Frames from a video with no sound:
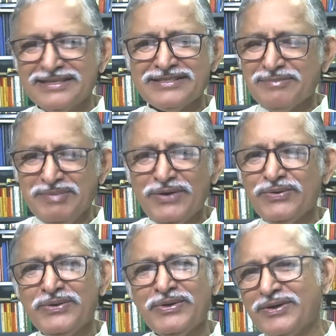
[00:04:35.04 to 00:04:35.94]

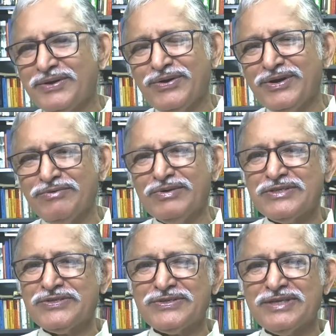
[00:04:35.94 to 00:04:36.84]
somehow god
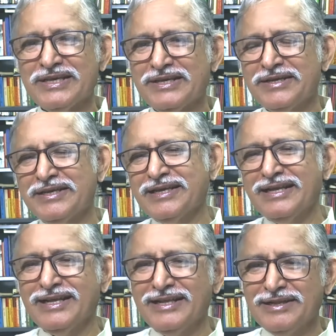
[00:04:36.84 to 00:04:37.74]
was uh,
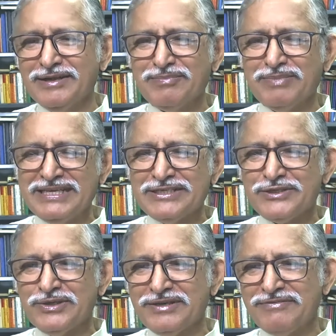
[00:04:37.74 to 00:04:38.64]

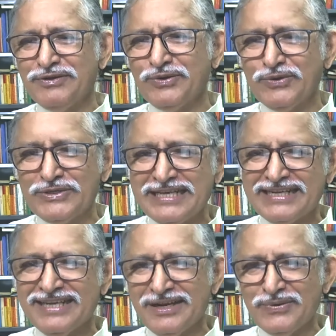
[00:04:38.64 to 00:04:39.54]
pleased to give you good
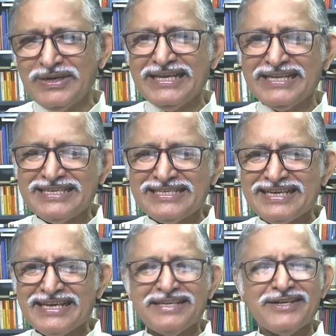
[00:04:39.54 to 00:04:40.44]
signal only at the
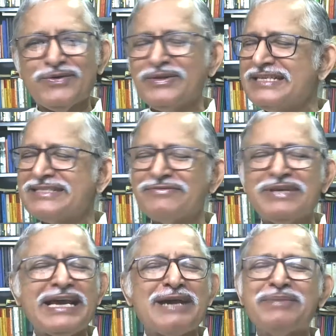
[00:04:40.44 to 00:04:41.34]
second round this
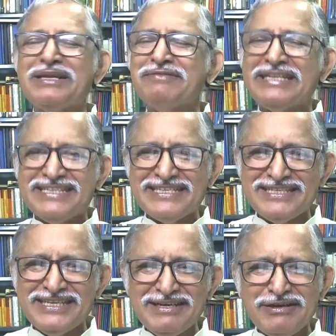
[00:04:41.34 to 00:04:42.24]
we have been
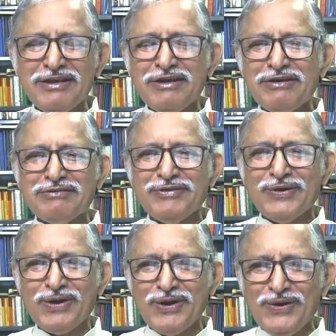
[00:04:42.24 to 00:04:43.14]
witnessing
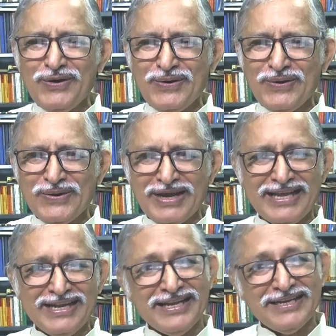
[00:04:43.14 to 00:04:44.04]
for
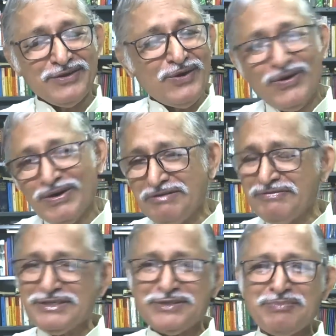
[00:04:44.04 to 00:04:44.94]
long and let all
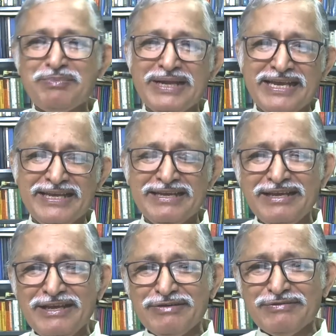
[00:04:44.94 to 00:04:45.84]
of us pray
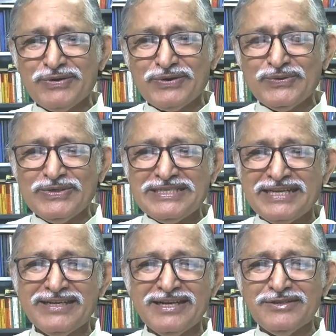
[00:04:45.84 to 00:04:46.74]
for good
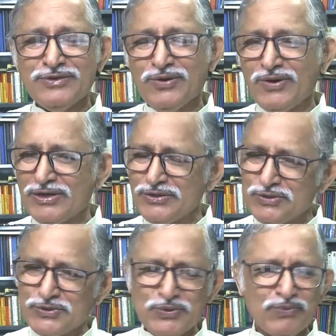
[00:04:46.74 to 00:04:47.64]
signal to all
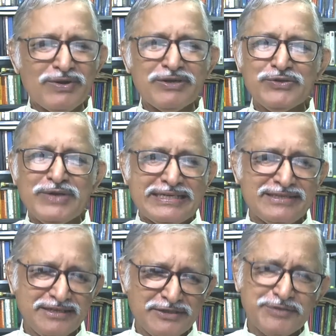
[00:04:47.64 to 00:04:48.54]
those who want to
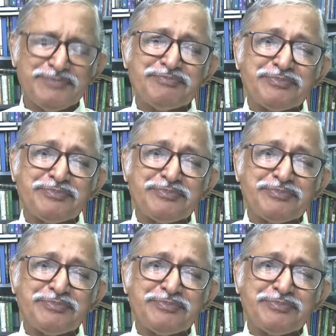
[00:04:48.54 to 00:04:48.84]
attend